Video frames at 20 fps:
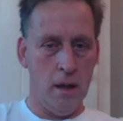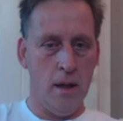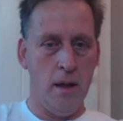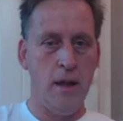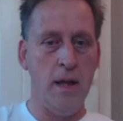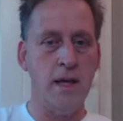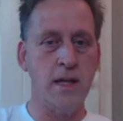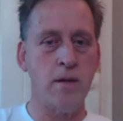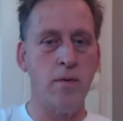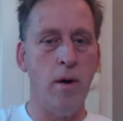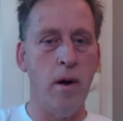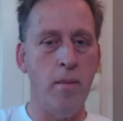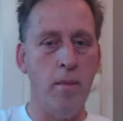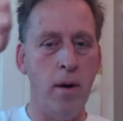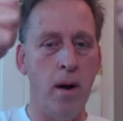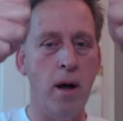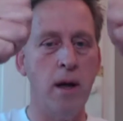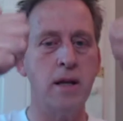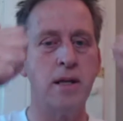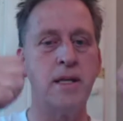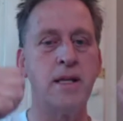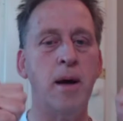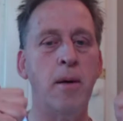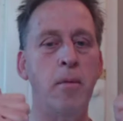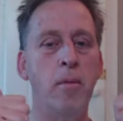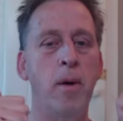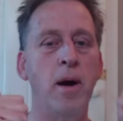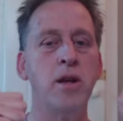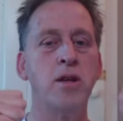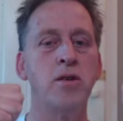That's what some
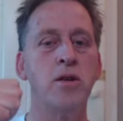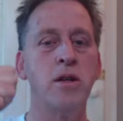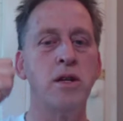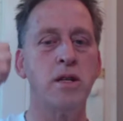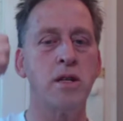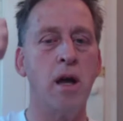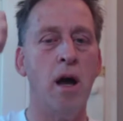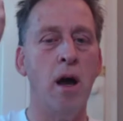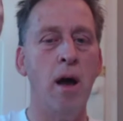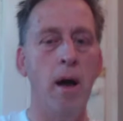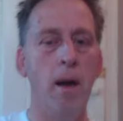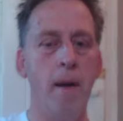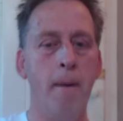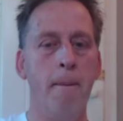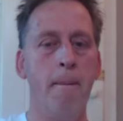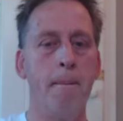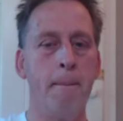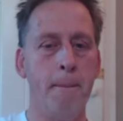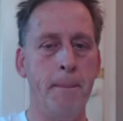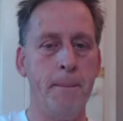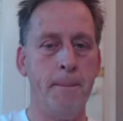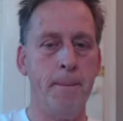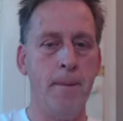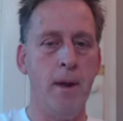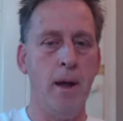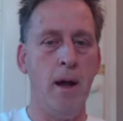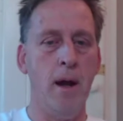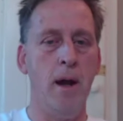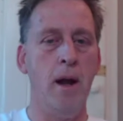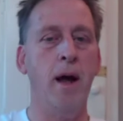of my juniors go,
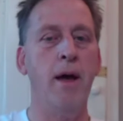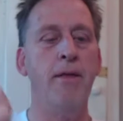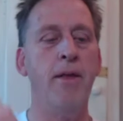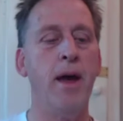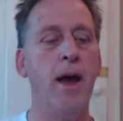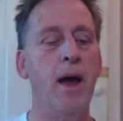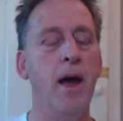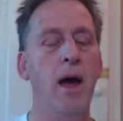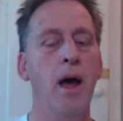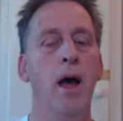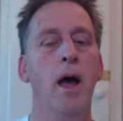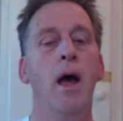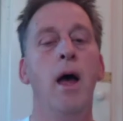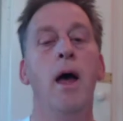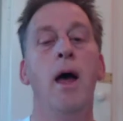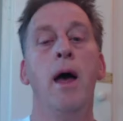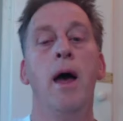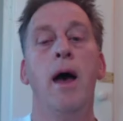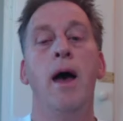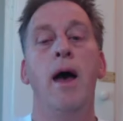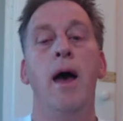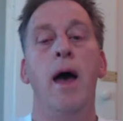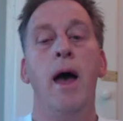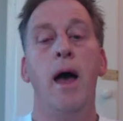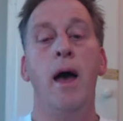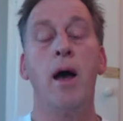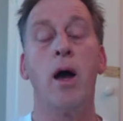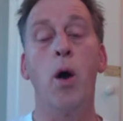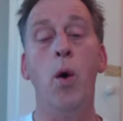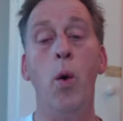like that.
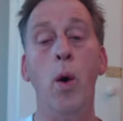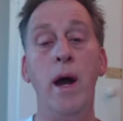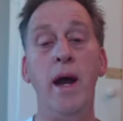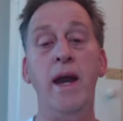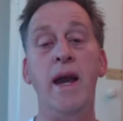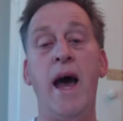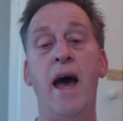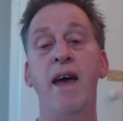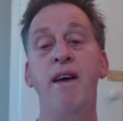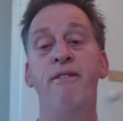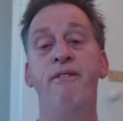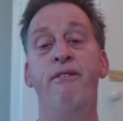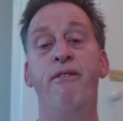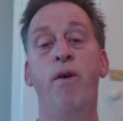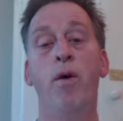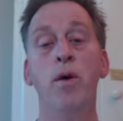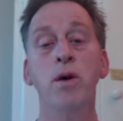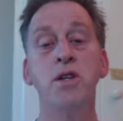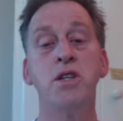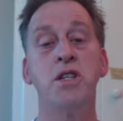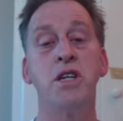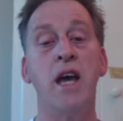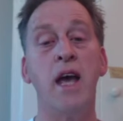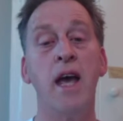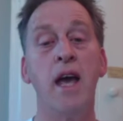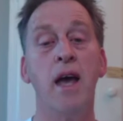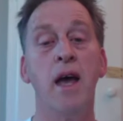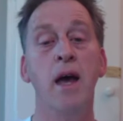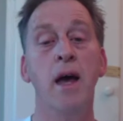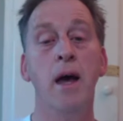Queen a4
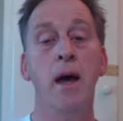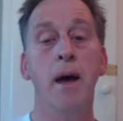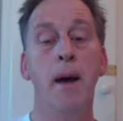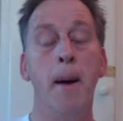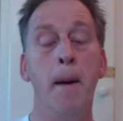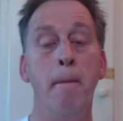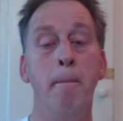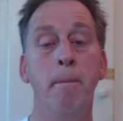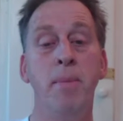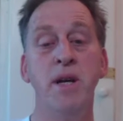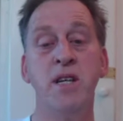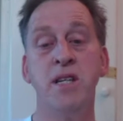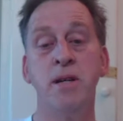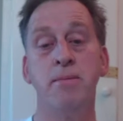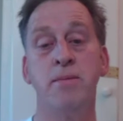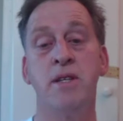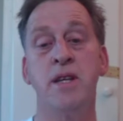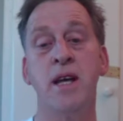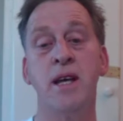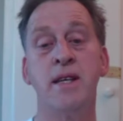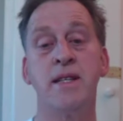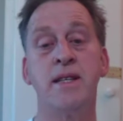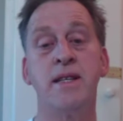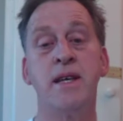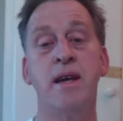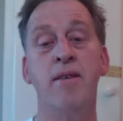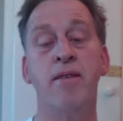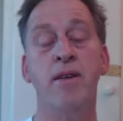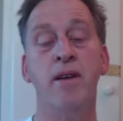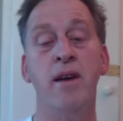check, bishop
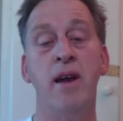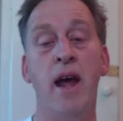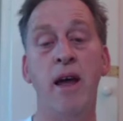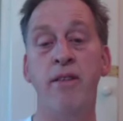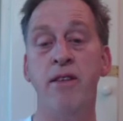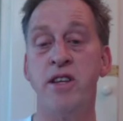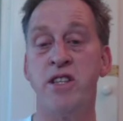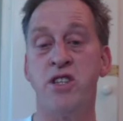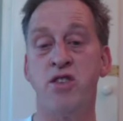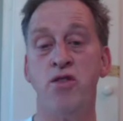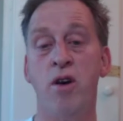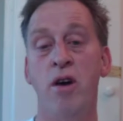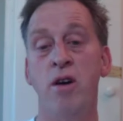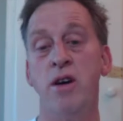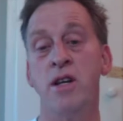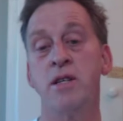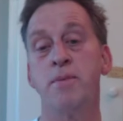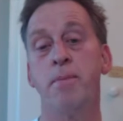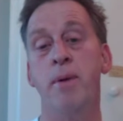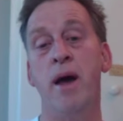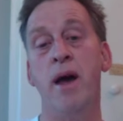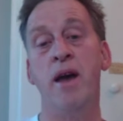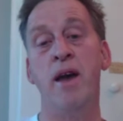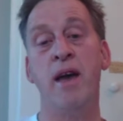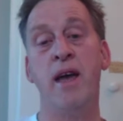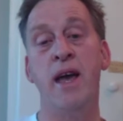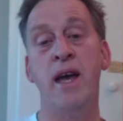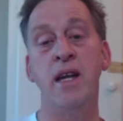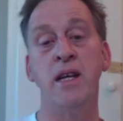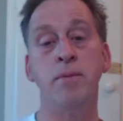d7, and the strongest player in
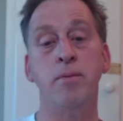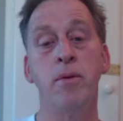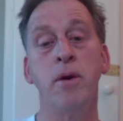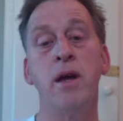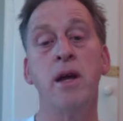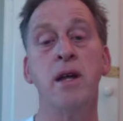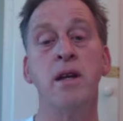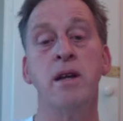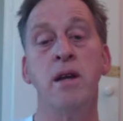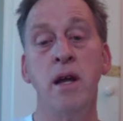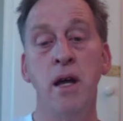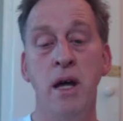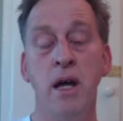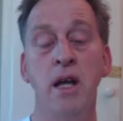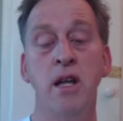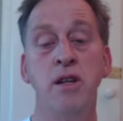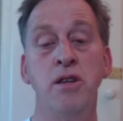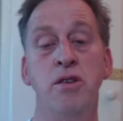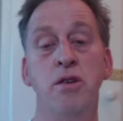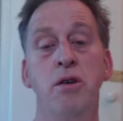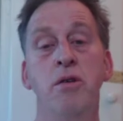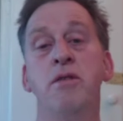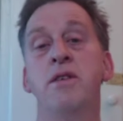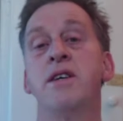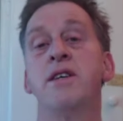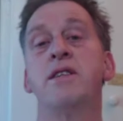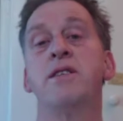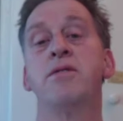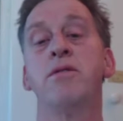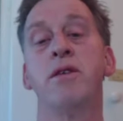Canterbury can do
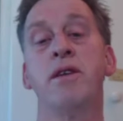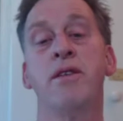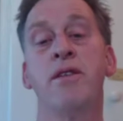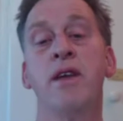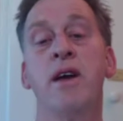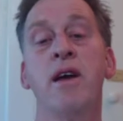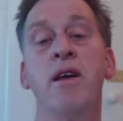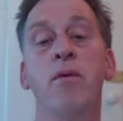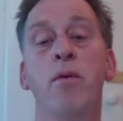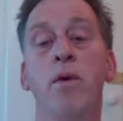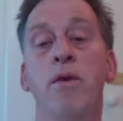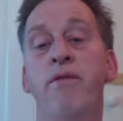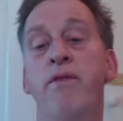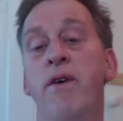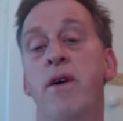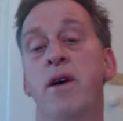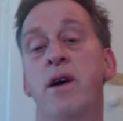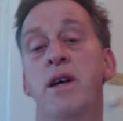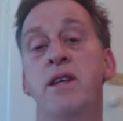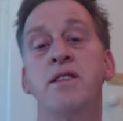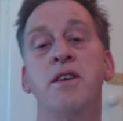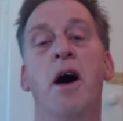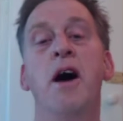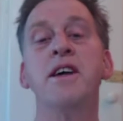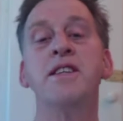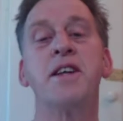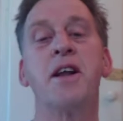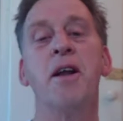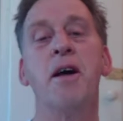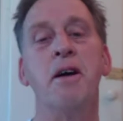this sort of thing with his
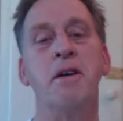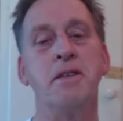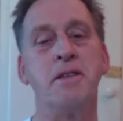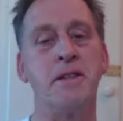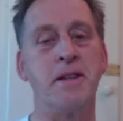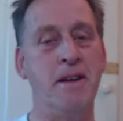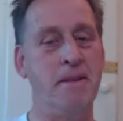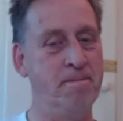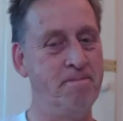eyes closed.